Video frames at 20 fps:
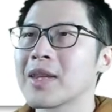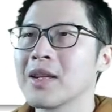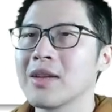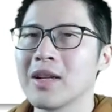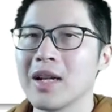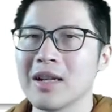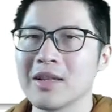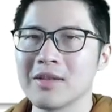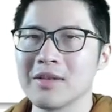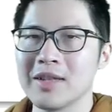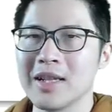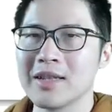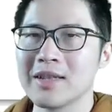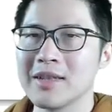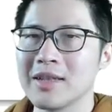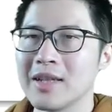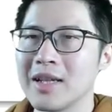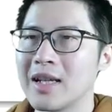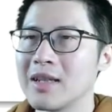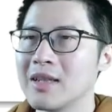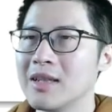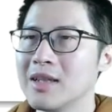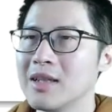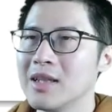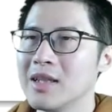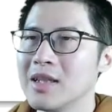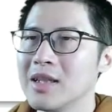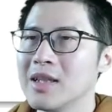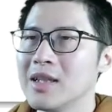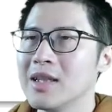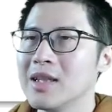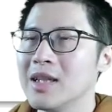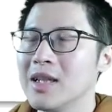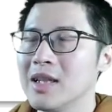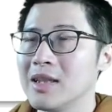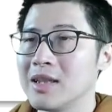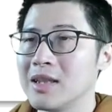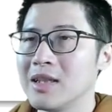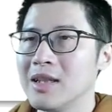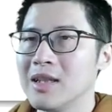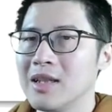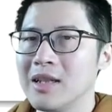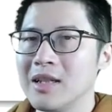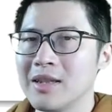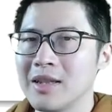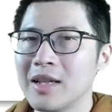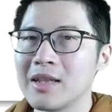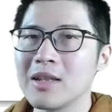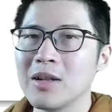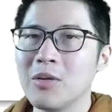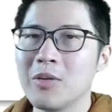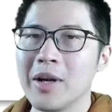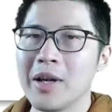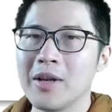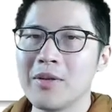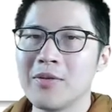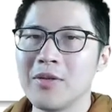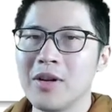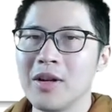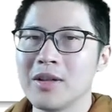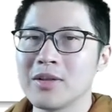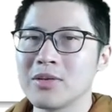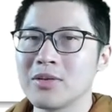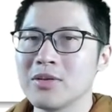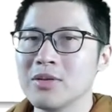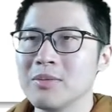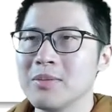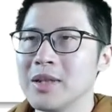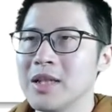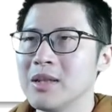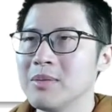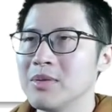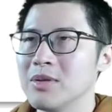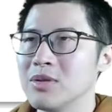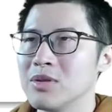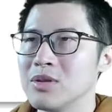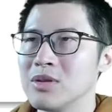Right, so that's another way for us to be able